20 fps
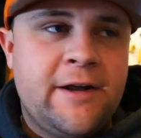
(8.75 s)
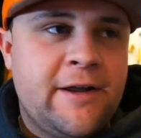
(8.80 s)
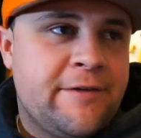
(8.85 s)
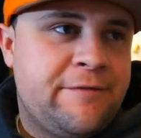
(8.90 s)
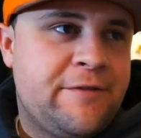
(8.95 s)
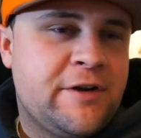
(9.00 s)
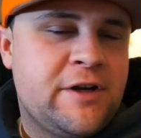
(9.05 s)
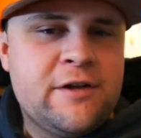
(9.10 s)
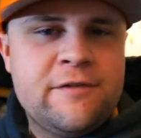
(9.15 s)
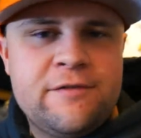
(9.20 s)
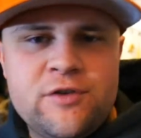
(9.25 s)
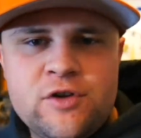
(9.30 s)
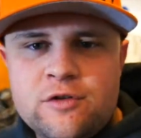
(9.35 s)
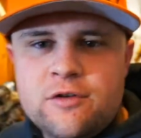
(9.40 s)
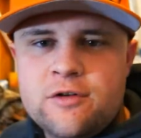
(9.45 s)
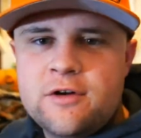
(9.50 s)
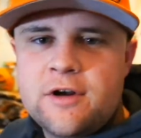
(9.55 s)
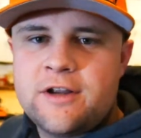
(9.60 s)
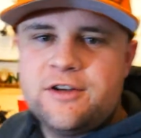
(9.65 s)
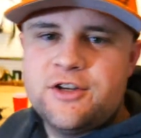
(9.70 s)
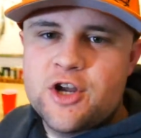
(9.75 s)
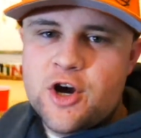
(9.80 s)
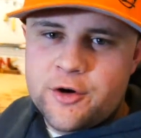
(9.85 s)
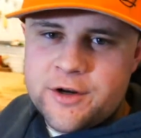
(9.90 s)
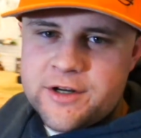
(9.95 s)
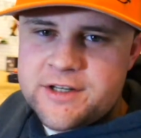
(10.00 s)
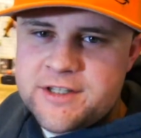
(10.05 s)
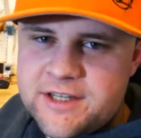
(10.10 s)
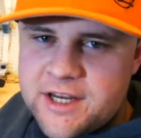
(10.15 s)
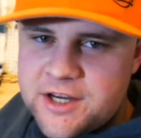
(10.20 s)
If any of you
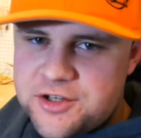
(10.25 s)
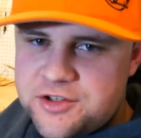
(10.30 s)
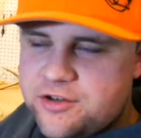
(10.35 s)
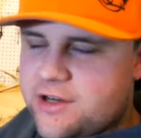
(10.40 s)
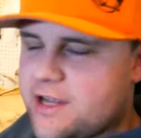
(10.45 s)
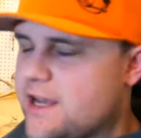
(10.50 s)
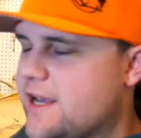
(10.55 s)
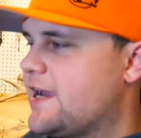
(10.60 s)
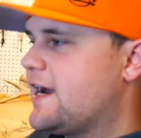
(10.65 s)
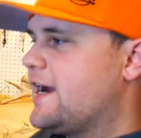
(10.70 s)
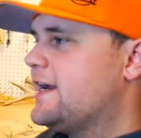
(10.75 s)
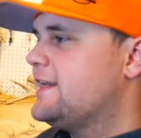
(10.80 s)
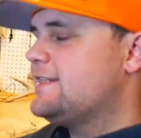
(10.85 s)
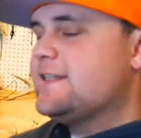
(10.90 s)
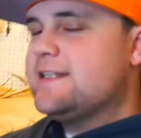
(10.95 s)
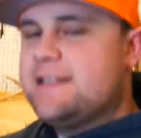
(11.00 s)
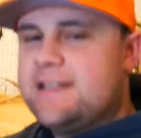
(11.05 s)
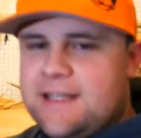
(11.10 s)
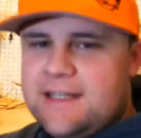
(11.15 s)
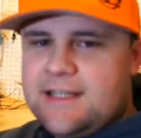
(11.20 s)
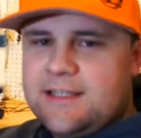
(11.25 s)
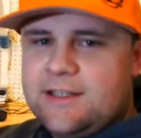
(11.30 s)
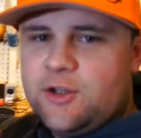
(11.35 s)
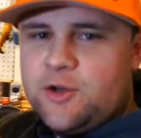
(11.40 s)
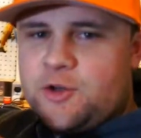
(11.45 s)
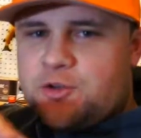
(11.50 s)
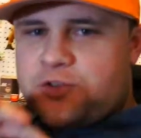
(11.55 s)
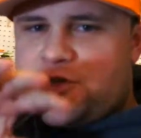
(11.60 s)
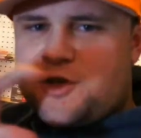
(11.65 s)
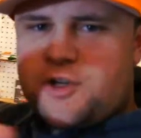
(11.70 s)
noticed yesterday, I did the
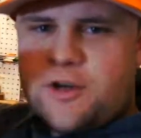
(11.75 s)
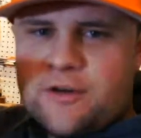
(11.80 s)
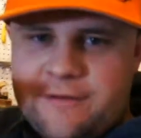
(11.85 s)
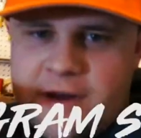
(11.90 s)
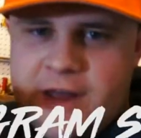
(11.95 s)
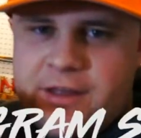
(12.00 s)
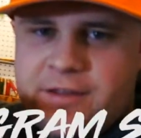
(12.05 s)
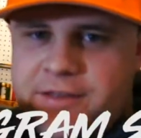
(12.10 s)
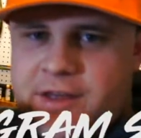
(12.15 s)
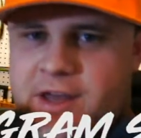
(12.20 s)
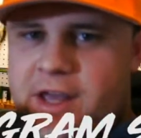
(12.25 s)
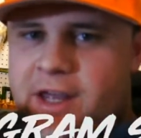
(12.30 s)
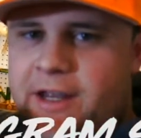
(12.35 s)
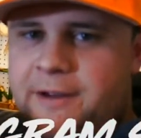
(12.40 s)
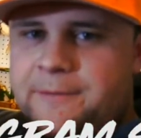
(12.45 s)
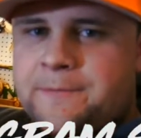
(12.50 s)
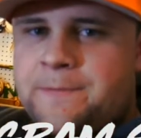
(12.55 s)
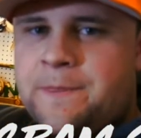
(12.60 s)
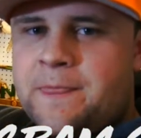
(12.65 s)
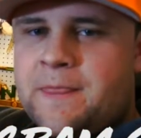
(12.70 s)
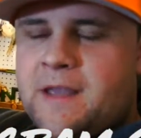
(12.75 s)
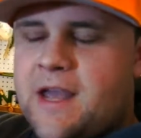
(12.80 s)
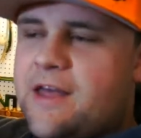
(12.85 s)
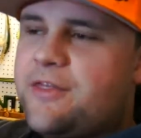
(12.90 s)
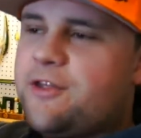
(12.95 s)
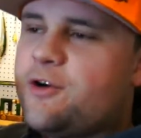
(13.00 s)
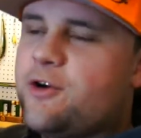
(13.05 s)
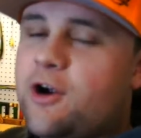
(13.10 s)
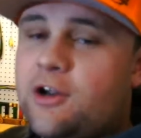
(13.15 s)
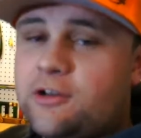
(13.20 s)
little survey thing,
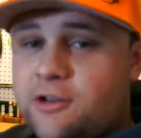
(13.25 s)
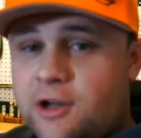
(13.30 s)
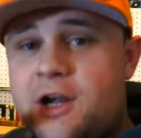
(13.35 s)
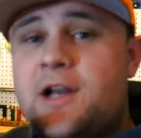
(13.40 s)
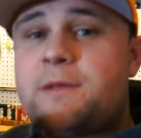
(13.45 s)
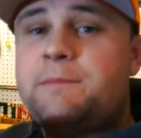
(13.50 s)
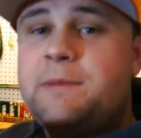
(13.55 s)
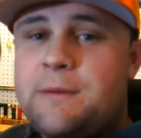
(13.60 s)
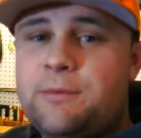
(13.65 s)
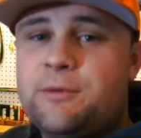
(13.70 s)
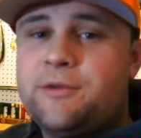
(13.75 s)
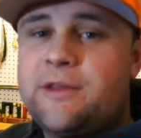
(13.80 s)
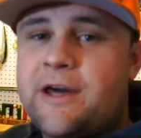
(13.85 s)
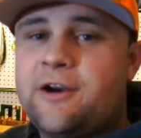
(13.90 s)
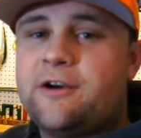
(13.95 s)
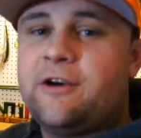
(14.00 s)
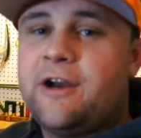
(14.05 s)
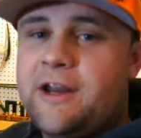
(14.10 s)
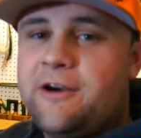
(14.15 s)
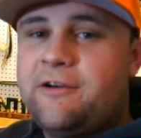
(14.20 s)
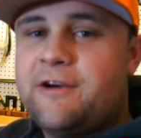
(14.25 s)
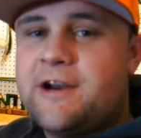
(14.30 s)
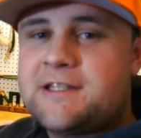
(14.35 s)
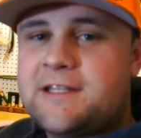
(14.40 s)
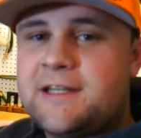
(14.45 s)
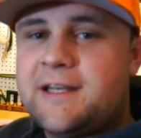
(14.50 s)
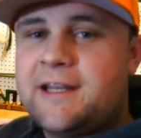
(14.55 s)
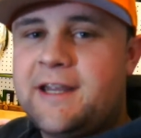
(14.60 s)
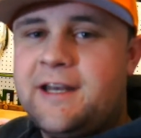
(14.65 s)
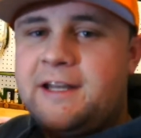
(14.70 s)
and there are a lot of people that are
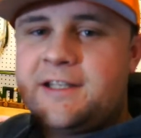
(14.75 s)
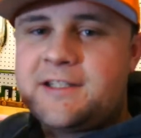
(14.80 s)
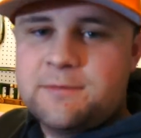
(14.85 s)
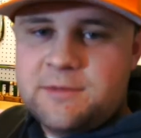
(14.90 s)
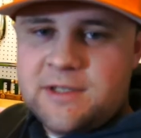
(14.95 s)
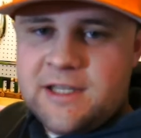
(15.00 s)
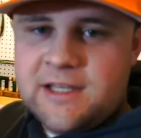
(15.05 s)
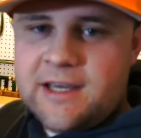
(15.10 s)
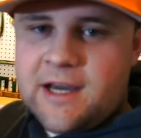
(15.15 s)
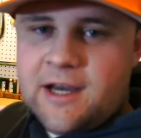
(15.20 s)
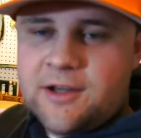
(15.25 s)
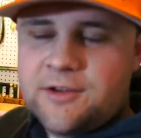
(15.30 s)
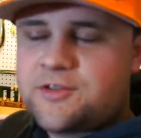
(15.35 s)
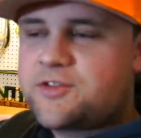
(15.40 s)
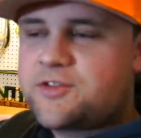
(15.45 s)
interested in getting some decals.